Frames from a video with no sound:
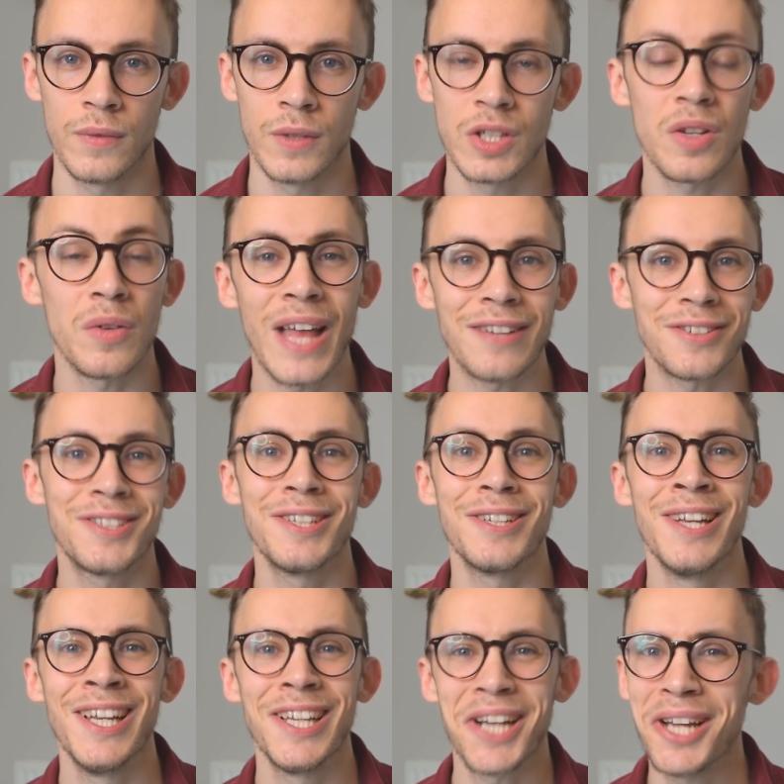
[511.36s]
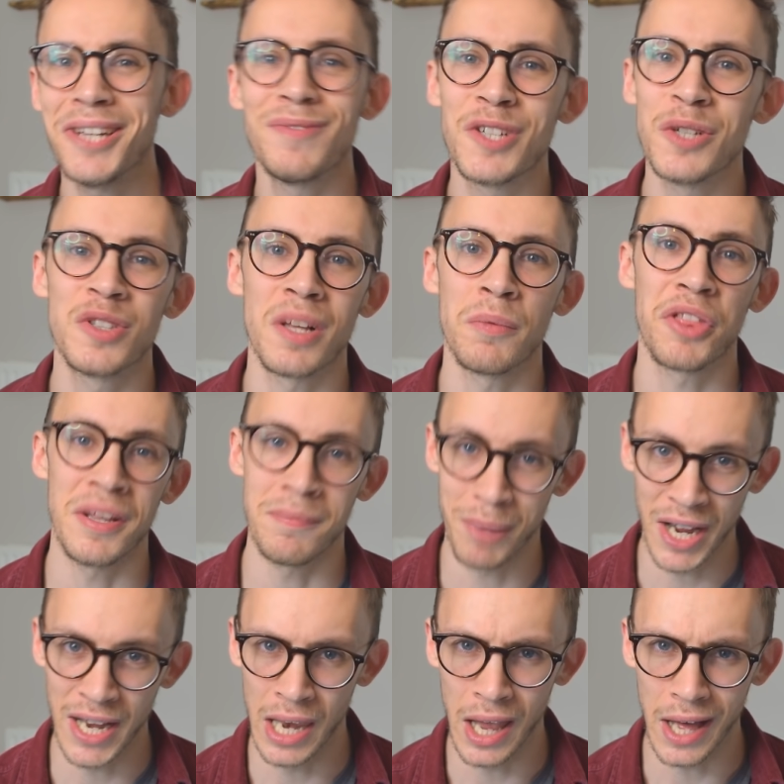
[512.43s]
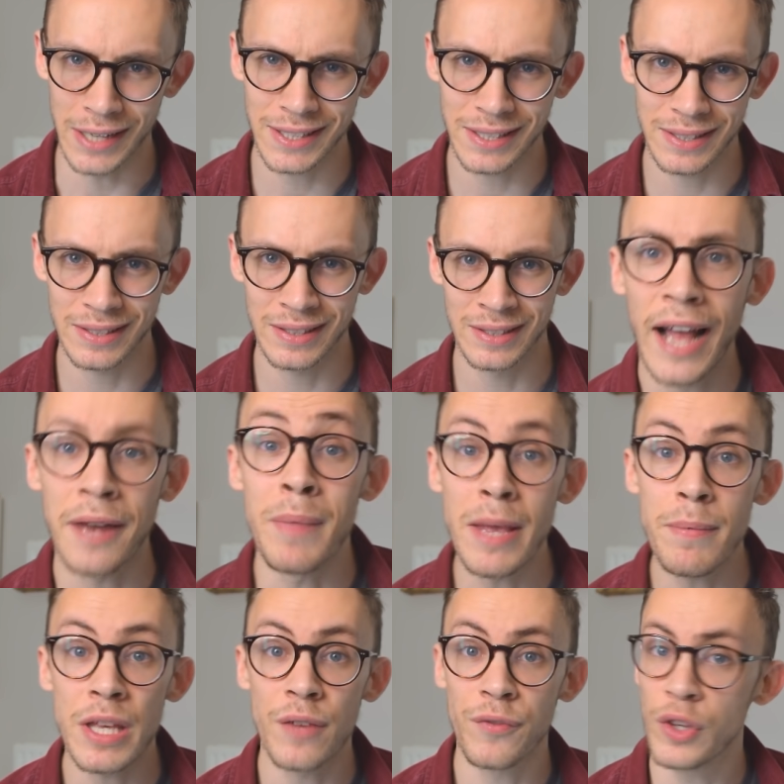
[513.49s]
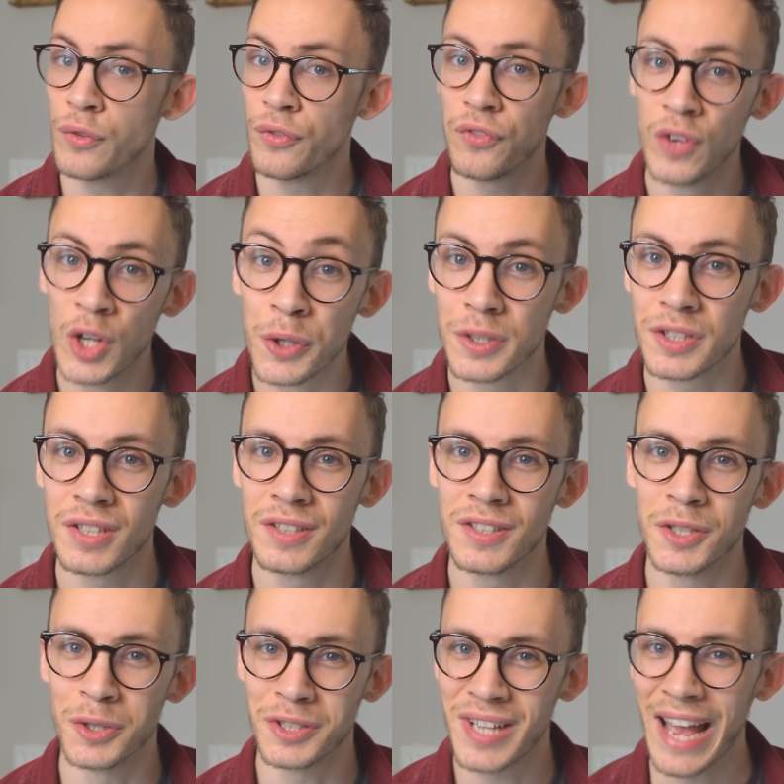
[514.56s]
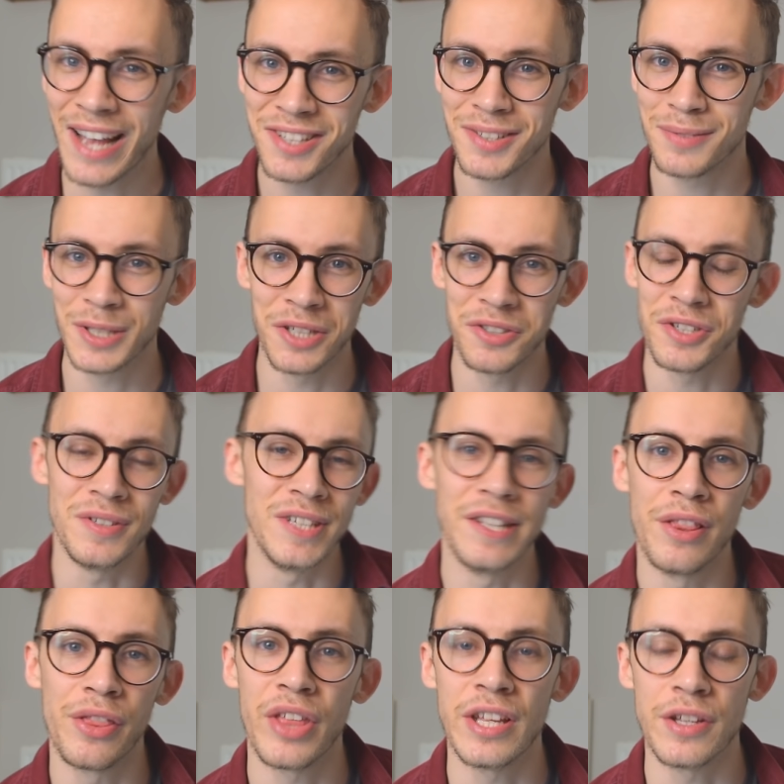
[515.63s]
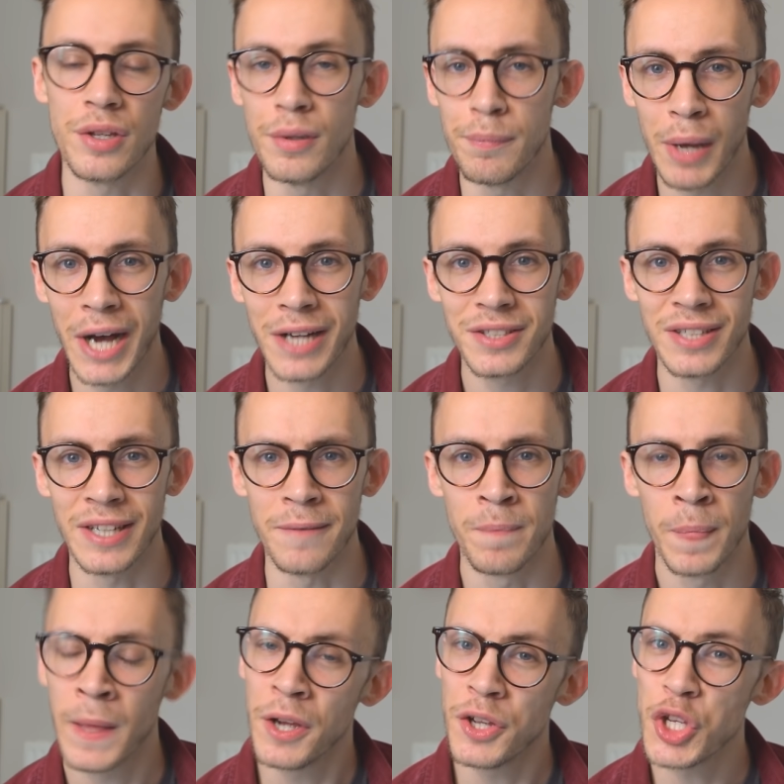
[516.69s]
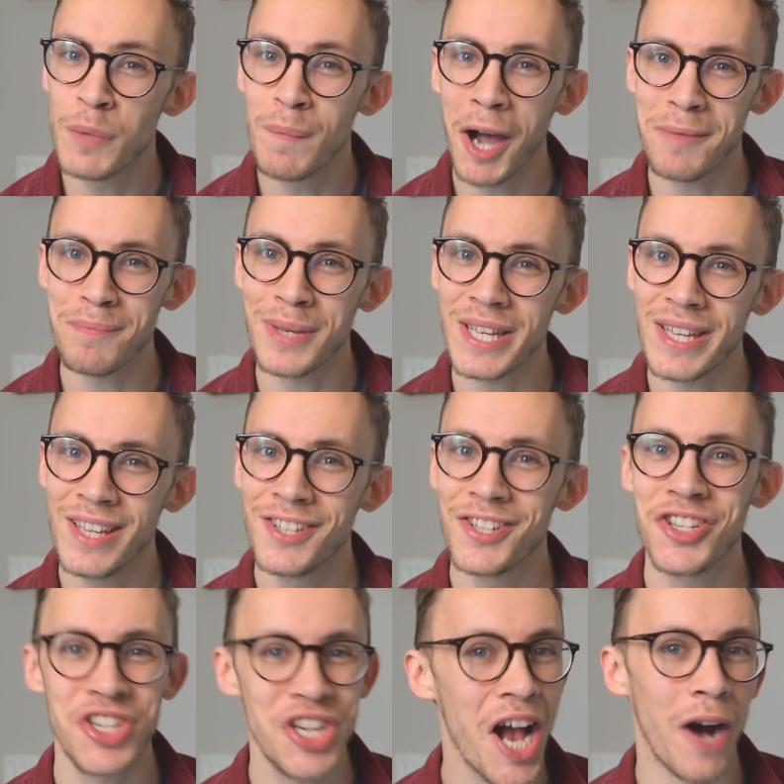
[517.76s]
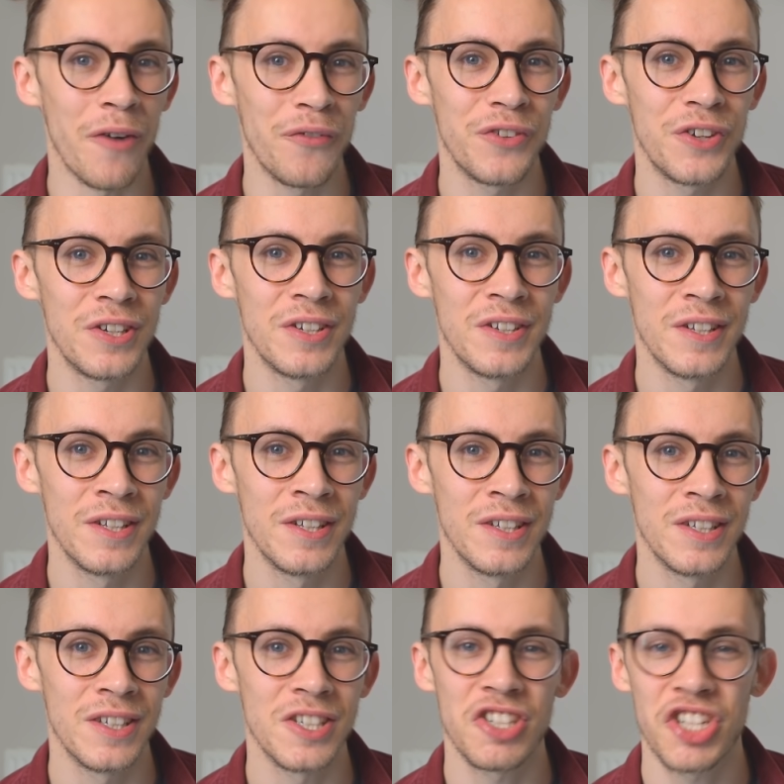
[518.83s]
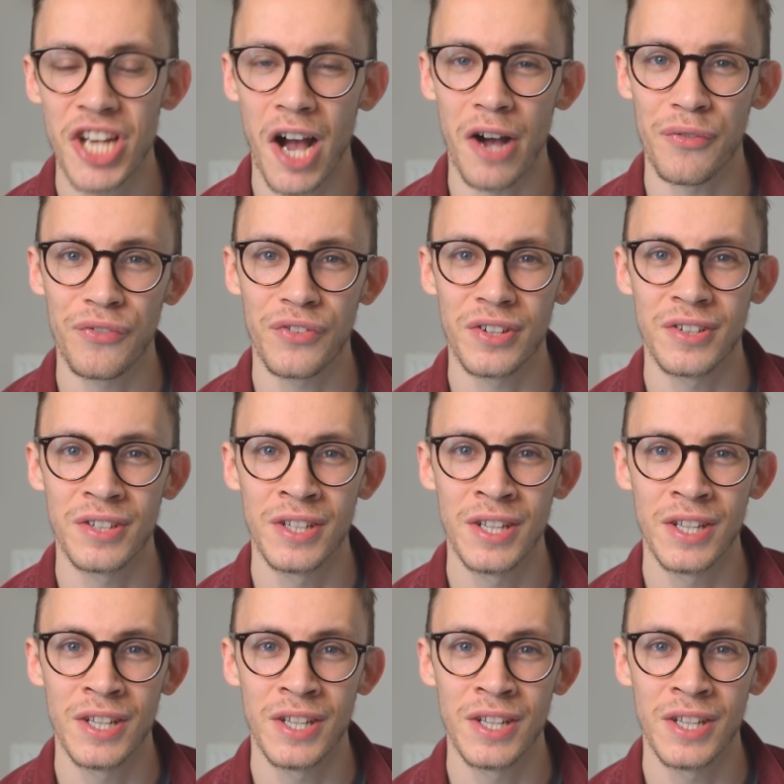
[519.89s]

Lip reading: So that's to kind of do something by luck. And maybe if you fluked your test because you didn't think you'd pass it, you might be chuffed, chuffed,